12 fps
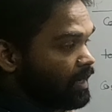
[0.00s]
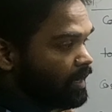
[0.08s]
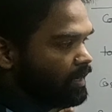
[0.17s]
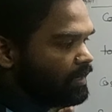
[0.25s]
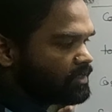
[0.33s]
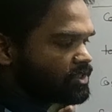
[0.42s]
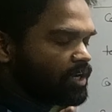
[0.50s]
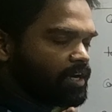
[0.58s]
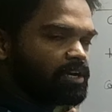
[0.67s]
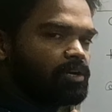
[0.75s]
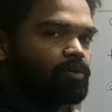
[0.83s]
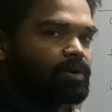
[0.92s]
Let us
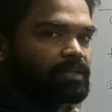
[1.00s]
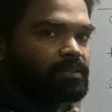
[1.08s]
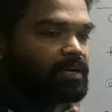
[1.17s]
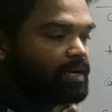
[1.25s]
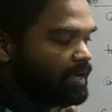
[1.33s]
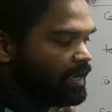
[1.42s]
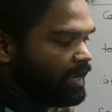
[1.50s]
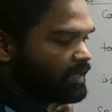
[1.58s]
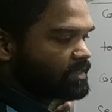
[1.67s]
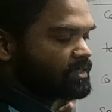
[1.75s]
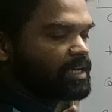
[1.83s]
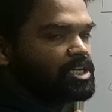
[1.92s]
directly look at the
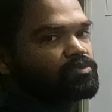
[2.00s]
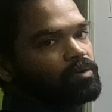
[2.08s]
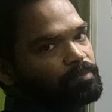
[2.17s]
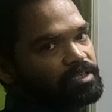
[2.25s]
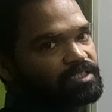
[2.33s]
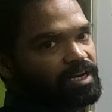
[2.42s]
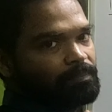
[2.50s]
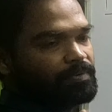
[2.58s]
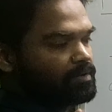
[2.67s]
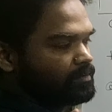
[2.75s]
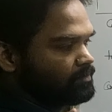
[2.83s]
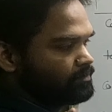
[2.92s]
exercise from this
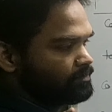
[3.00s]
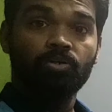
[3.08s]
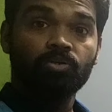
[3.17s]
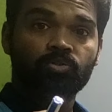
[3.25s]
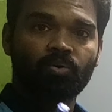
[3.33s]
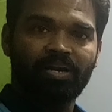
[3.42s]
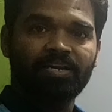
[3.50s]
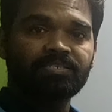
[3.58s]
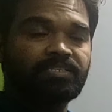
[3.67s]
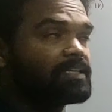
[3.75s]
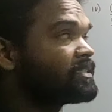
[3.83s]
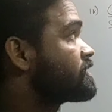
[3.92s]
chapter. So let us
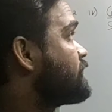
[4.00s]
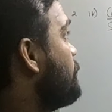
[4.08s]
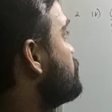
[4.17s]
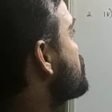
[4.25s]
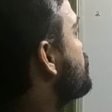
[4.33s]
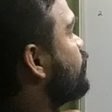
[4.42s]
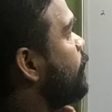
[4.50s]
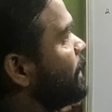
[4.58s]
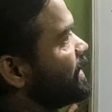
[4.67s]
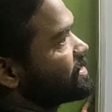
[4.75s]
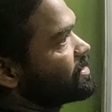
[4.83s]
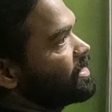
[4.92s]
see the sums from
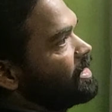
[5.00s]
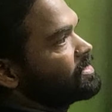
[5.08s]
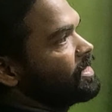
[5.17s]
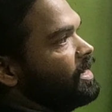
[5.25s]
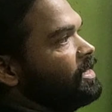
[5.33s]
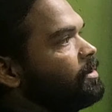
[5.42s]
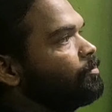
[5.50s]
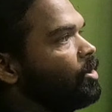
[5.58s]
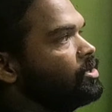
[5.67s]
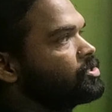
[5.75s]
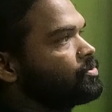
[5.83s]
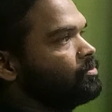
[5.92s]
exercise
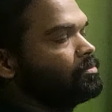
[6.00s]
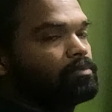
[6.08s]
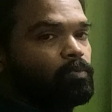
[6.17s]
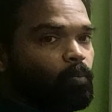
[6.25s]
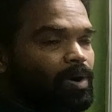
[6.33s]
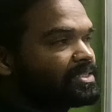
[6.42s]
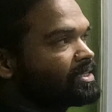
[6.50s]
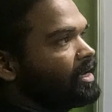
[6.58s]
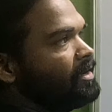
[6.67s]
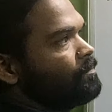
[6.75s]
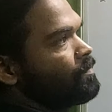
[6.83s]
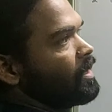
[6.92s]
18.2. Once
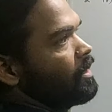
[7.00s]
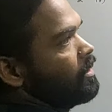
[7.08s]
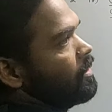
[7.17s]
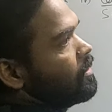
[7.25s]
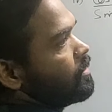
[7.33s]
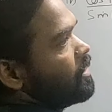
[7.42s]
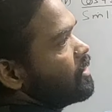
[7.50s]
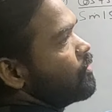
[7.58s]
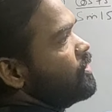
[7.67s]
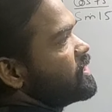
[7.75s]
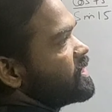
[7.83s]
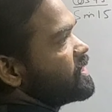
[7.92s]
again, there are
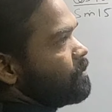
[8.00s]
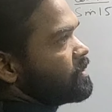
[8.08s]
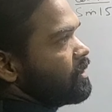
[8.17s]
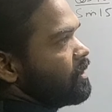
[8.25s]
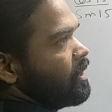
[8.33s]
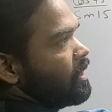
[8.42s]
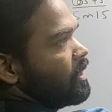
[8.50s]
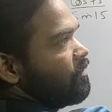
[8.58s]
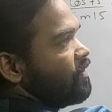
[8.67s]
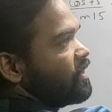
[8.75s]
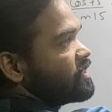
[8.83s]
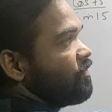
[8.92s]
3 steps.
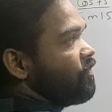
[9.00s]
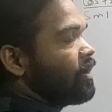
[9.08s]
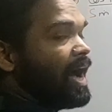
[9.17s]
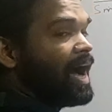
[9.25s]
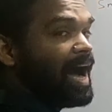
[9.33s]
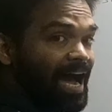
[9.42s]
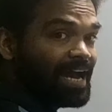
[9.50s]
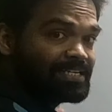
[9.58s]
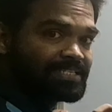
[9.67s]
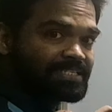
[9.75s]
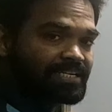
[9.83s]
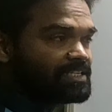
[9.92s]
First of all,
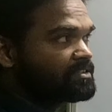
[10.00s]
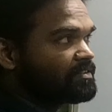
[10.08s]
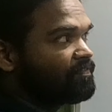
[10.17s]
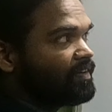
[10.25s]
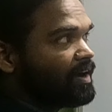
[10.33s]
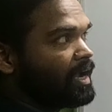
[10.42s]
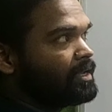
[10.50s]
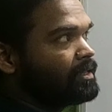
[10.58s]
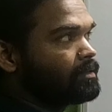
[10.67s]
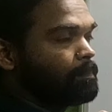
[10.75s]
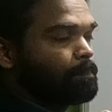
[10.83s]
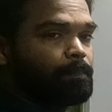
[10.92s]
identify
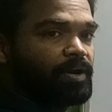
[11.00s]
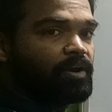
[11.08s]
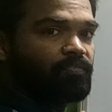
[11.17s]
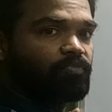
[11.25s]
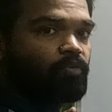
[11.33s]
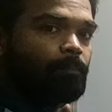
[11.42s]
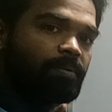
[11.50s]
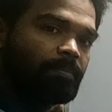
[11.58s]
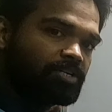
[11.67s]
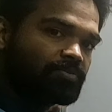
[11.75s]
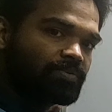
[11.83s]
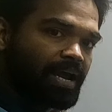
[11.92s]
the pair of
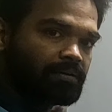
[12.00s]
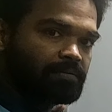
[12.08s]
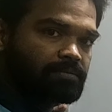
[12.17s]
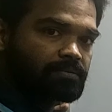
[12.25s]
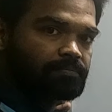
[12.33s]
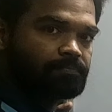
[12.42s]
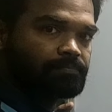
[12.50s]
complementary angles.